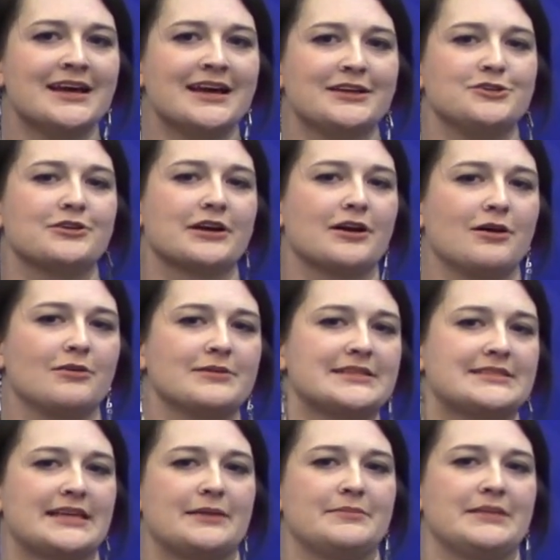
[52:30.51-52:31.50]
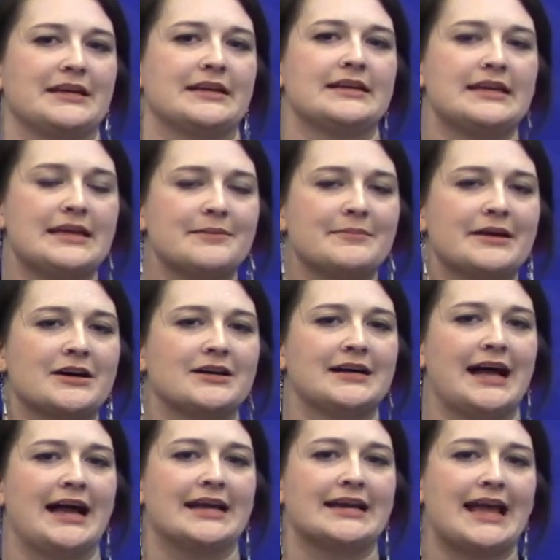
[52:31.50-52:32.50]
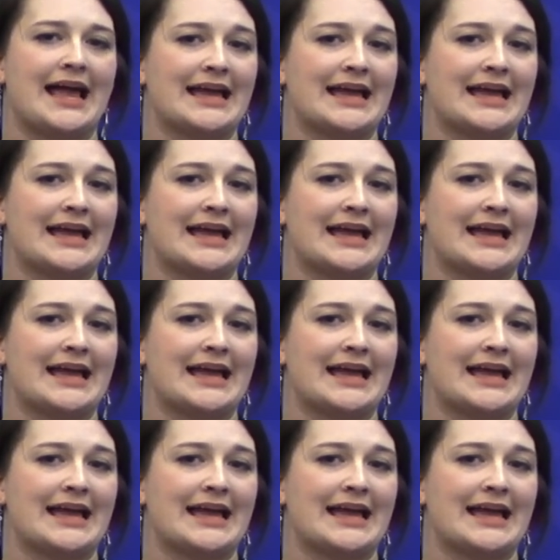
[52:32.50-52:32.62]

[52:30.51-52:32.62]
you can always send me an email at